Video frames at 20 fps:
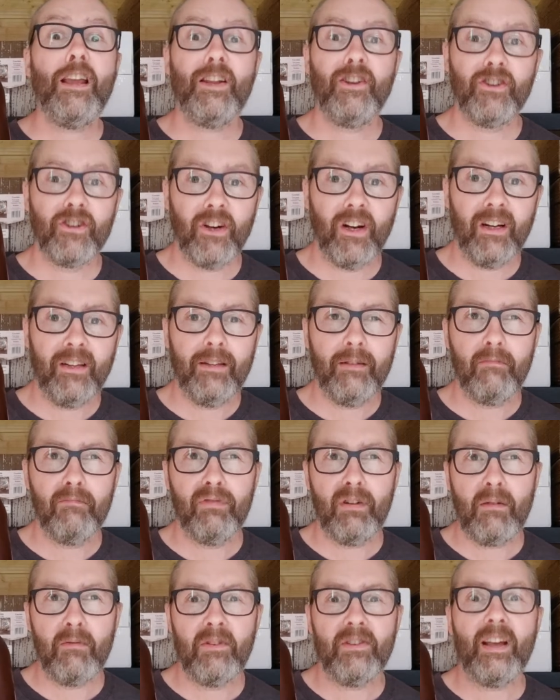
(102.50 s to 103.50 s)
enjoyed than
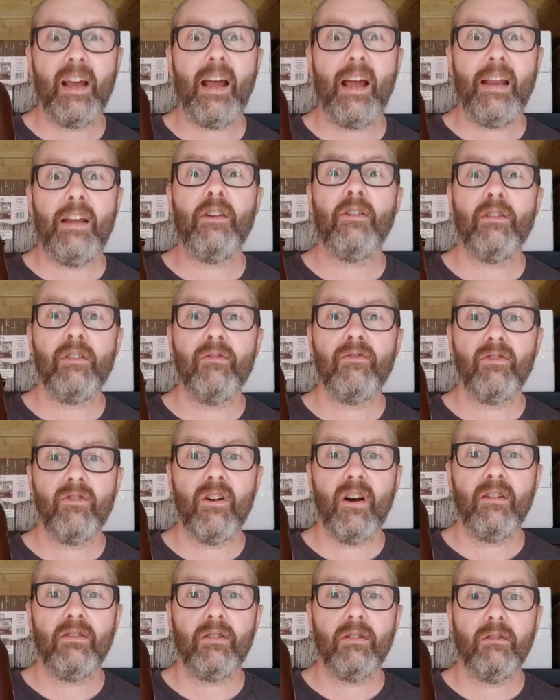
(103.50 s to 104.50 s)
pretty much any other
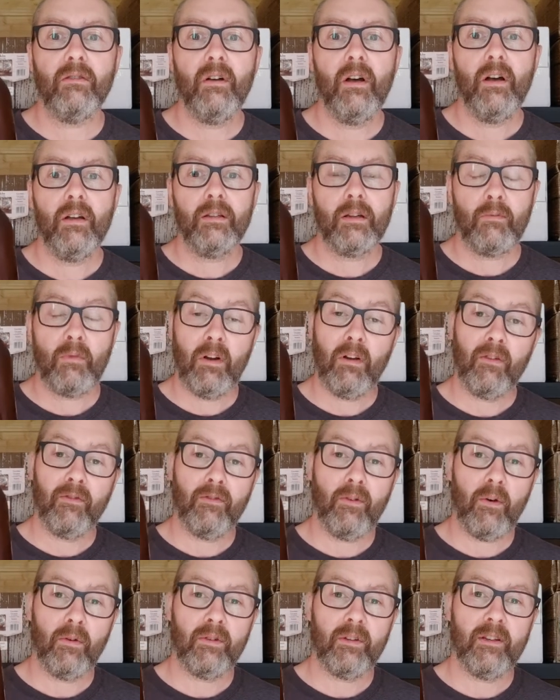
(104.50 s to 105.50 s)
varietal. So I'm really
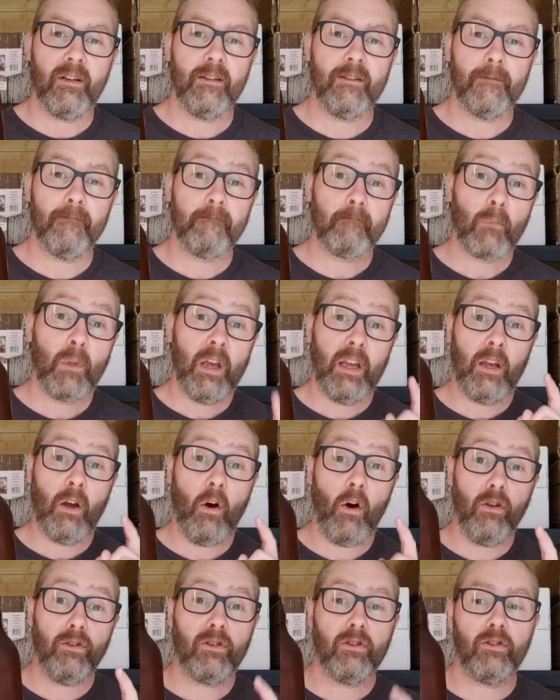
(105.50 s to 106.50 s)
looking forward to this.
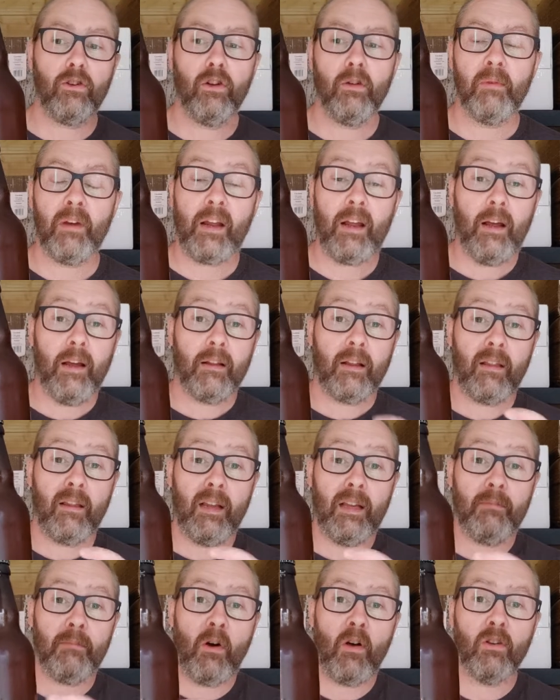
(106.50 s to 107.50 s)
He also told me that
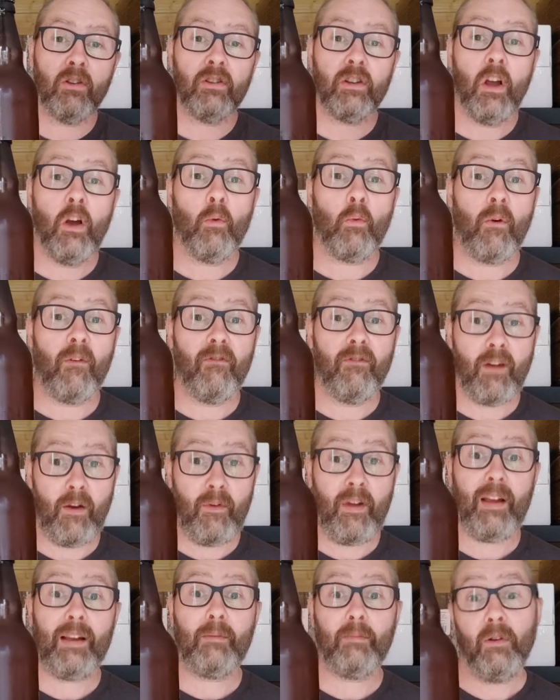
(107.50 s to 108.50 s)
these bottles were
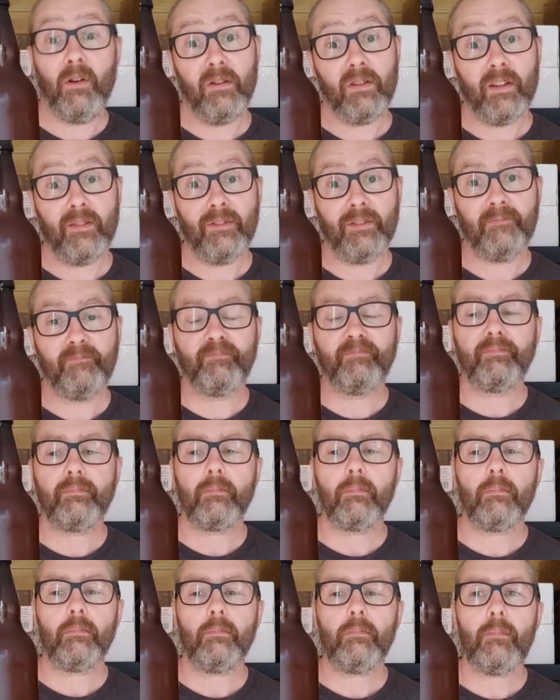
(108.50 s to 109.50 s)
very explosive.
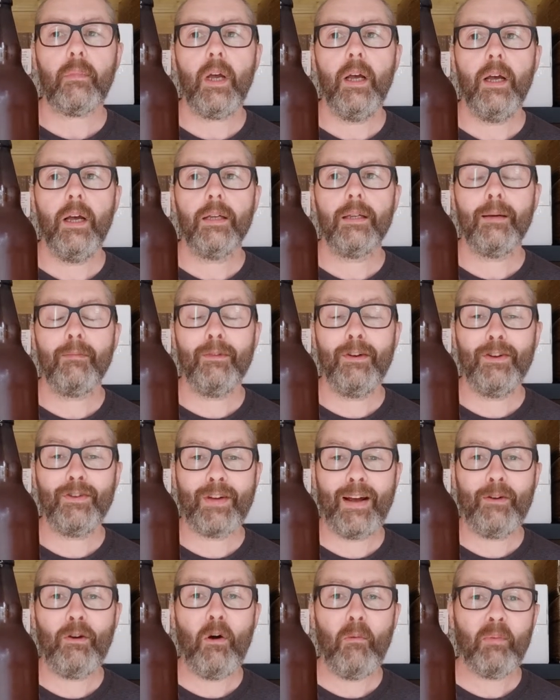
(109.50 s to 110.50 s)
So I'm going
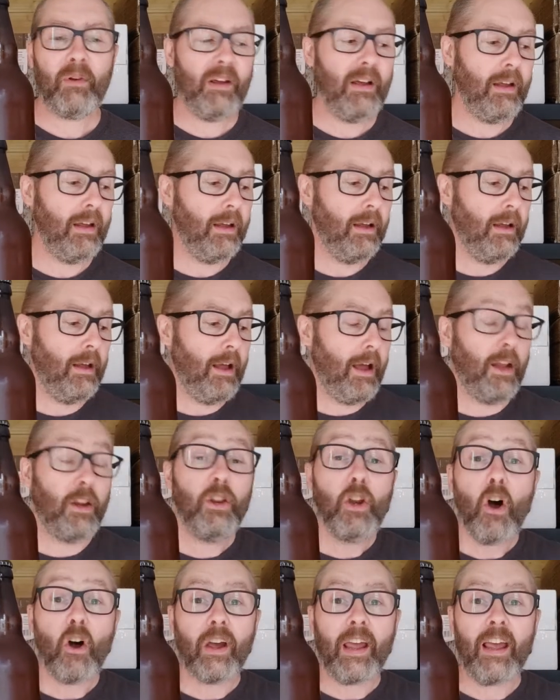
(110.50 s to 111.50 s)
to try and open it
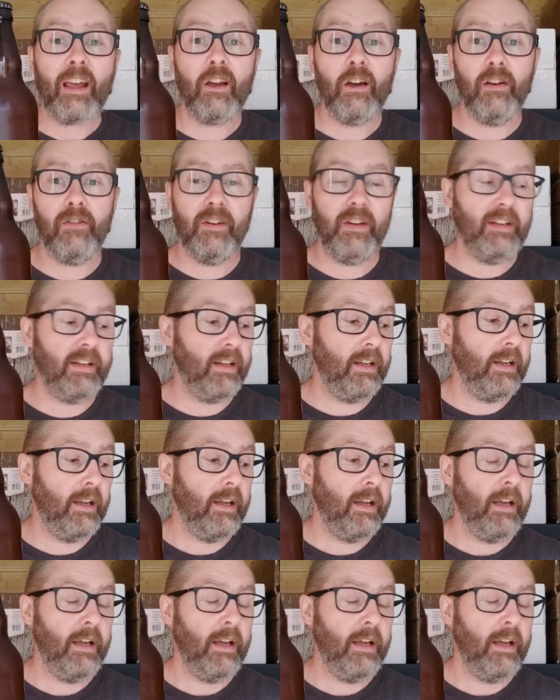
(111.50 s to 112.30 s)
and not get covered